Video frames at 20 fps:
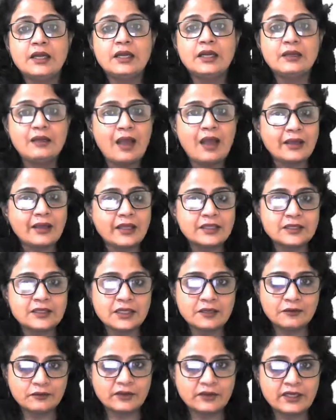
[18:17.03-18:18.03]
Target
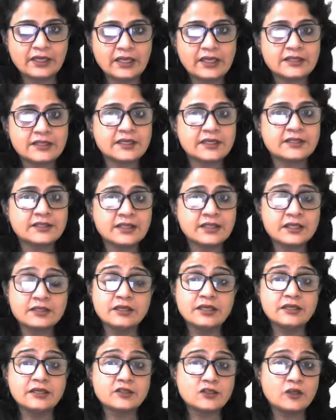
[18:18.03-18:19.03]
reading, as I said,
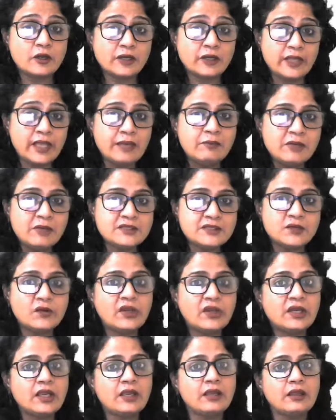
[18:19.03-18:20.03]
it's not aimless
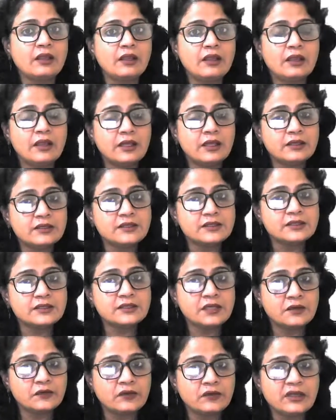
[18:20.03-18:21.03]
reading, it is
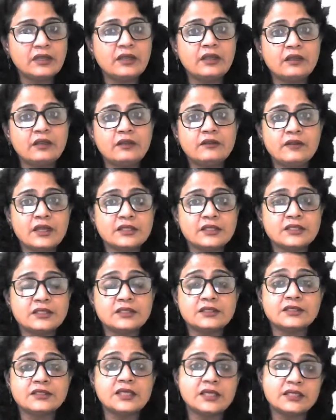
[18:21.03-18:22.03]
a reading that
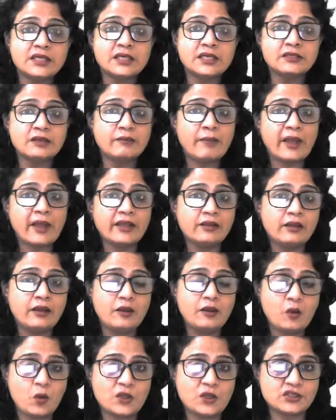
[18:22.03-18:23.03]
is dictated by the
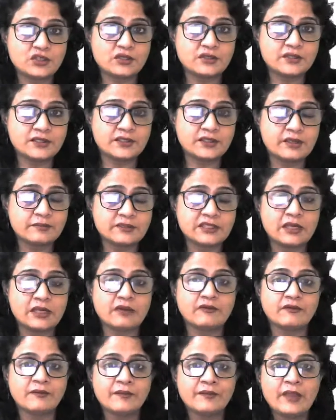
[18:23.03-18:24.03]
questions themselves.
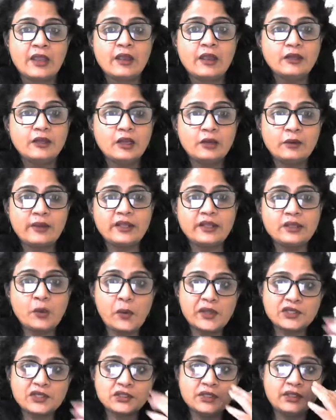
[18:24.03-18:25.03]
Now look at the
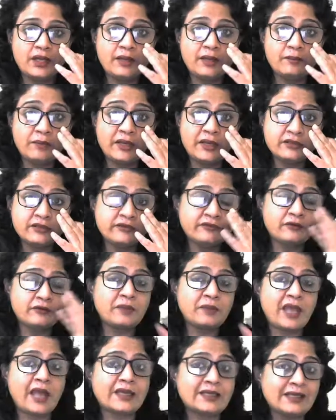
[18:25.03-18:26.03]
question I picked up from
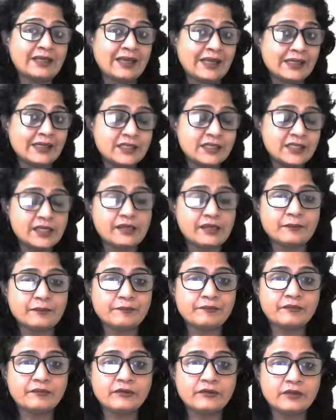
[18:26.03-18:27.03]
CAT
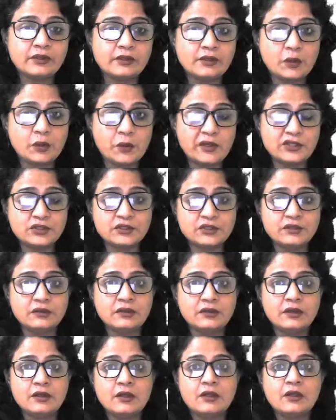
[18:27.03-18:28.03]
19. The
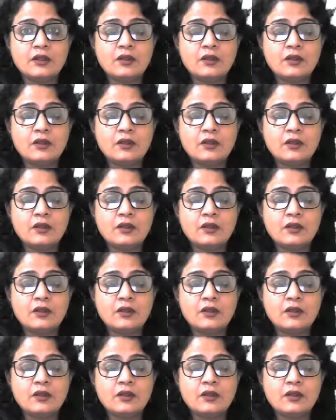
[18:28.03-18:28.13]
question